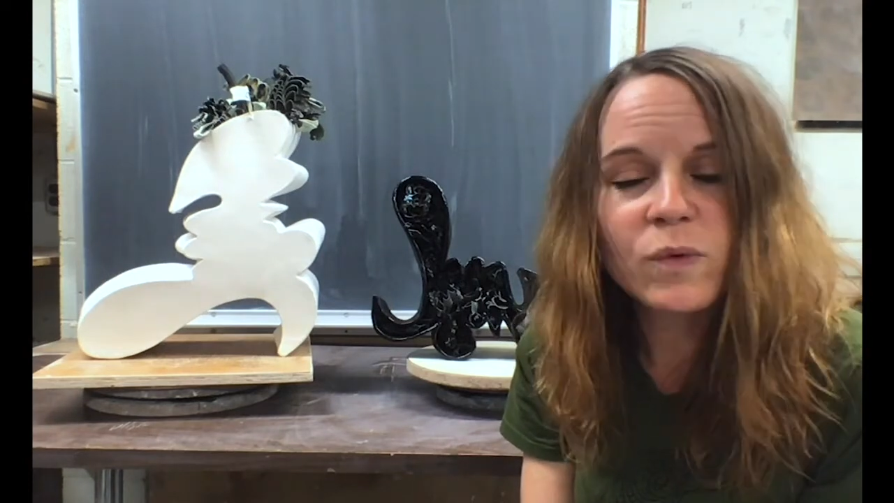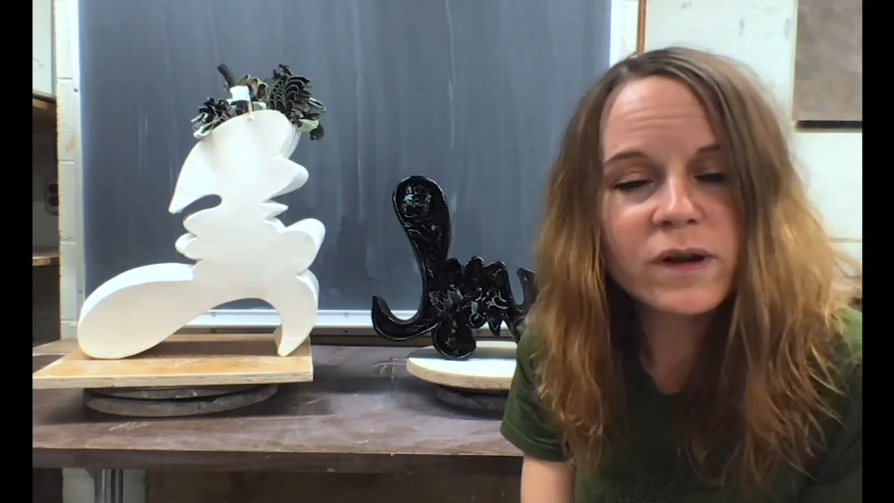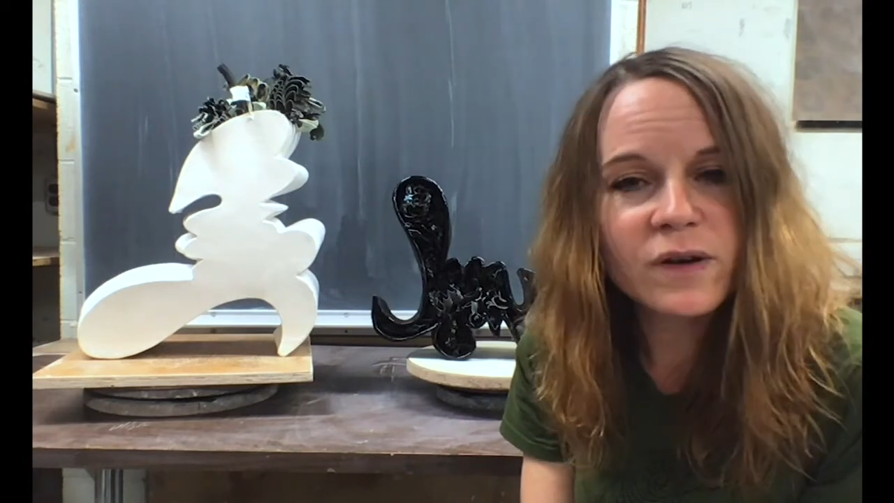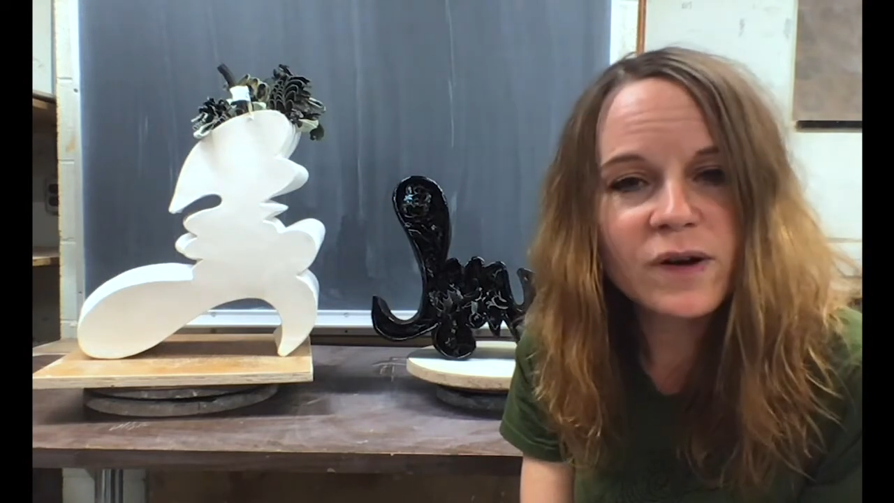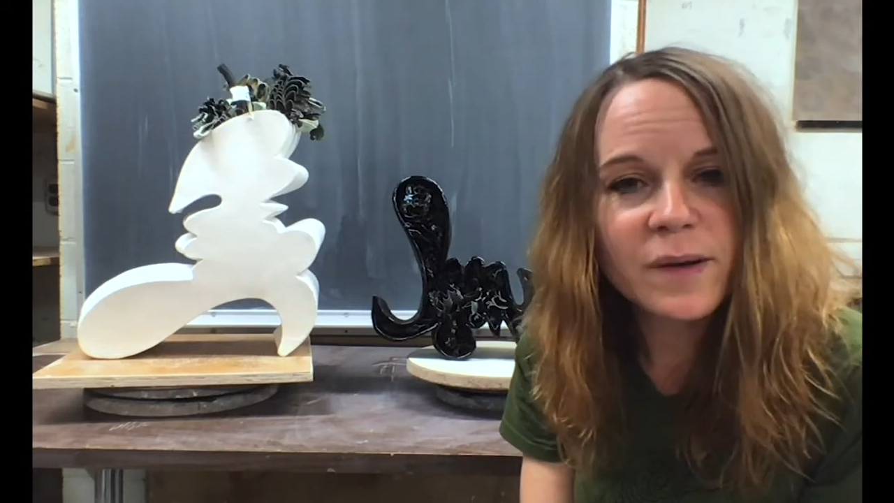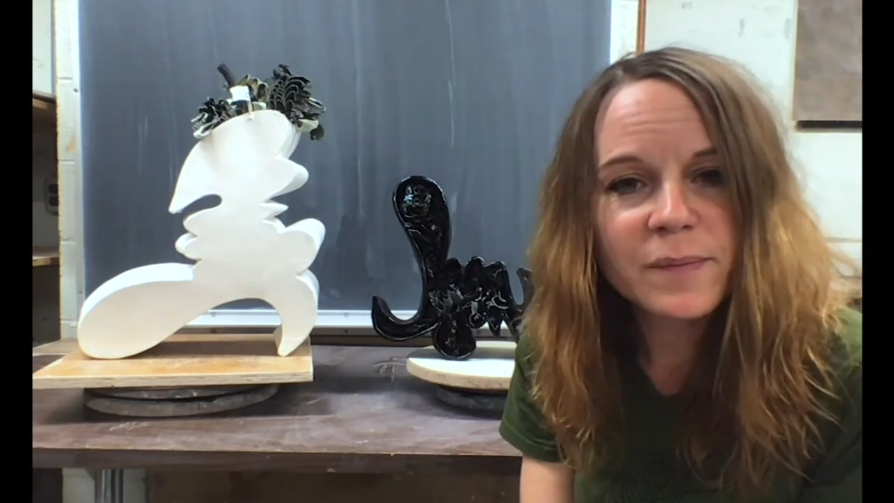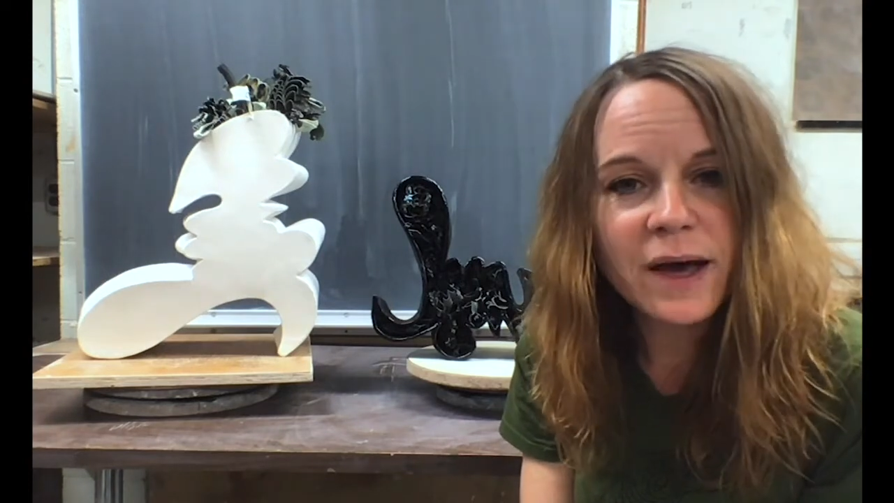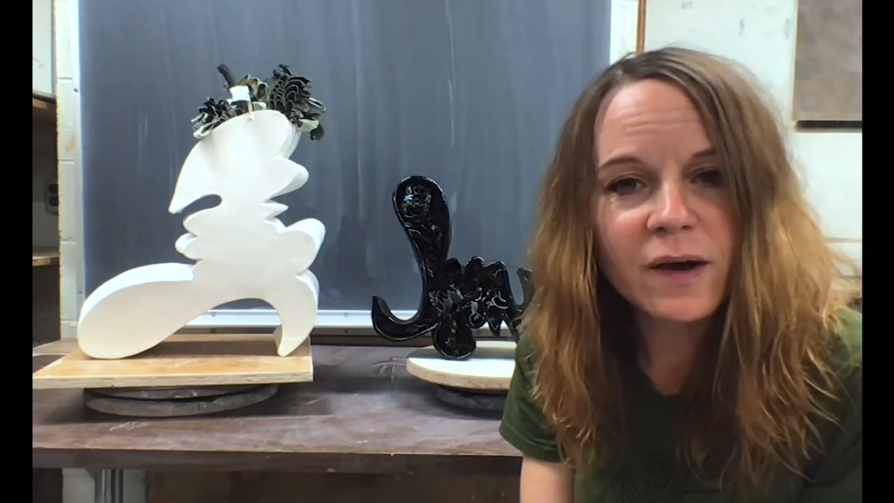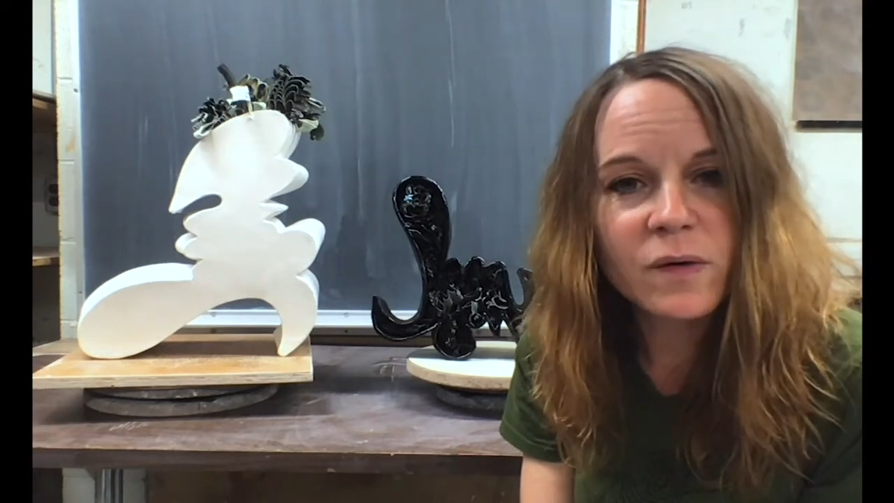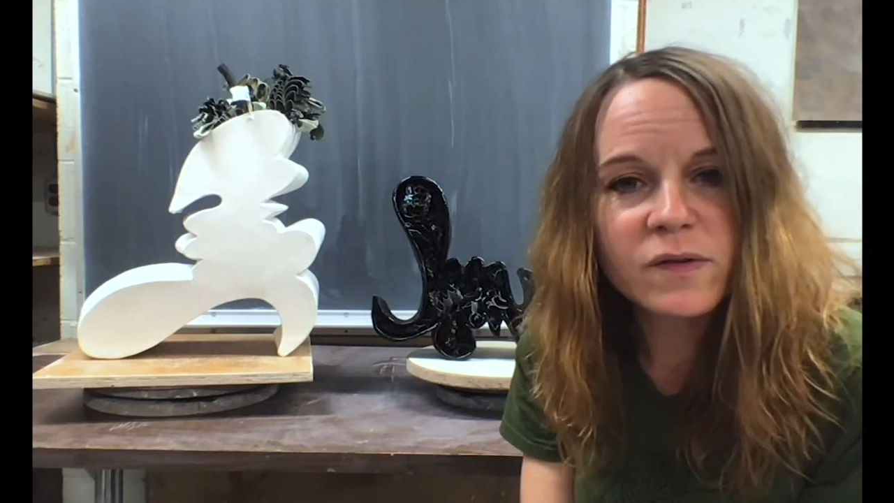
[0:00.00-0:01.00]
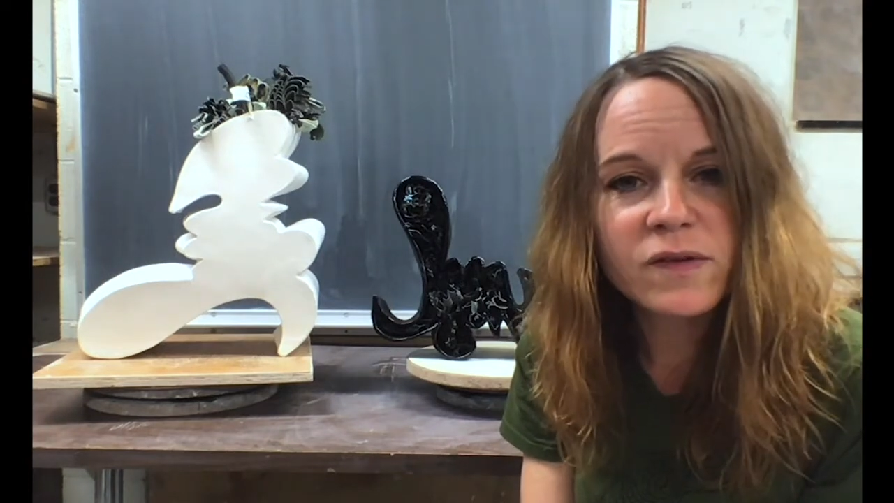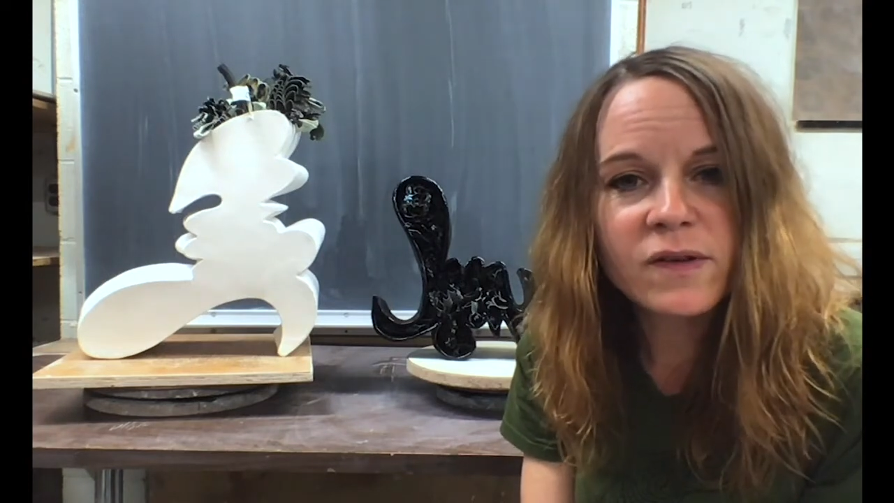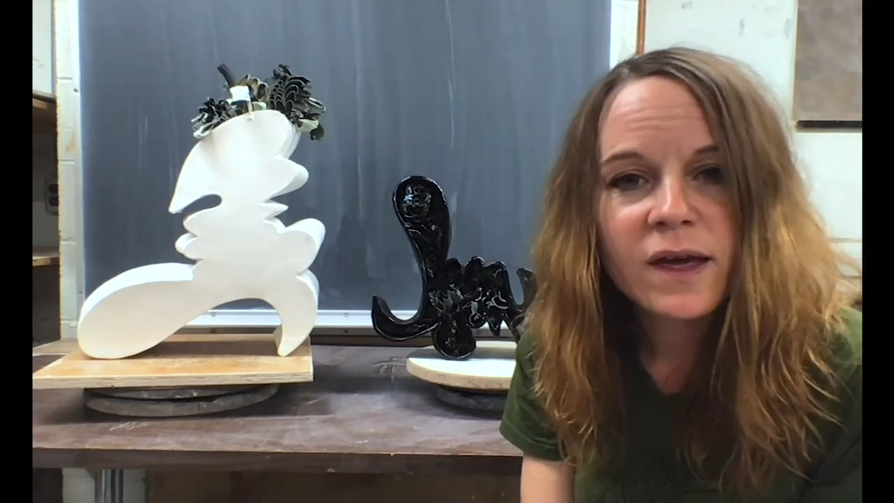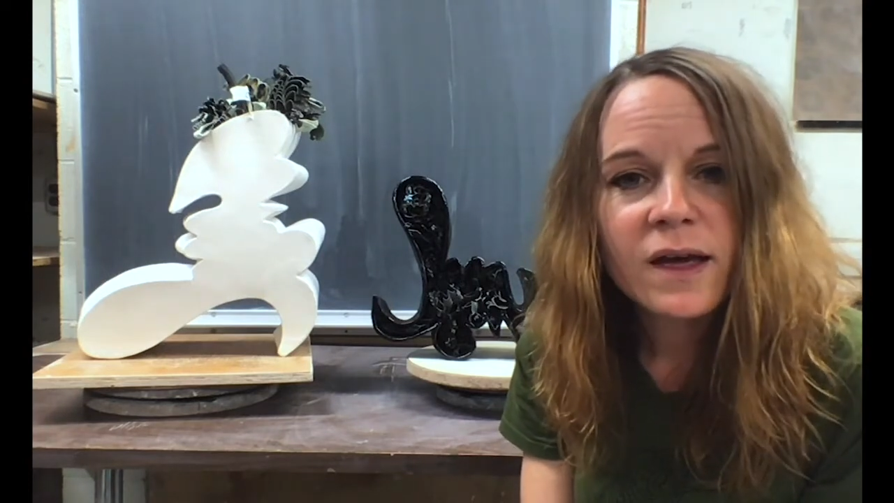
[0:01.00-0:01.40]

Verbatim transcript: wonder about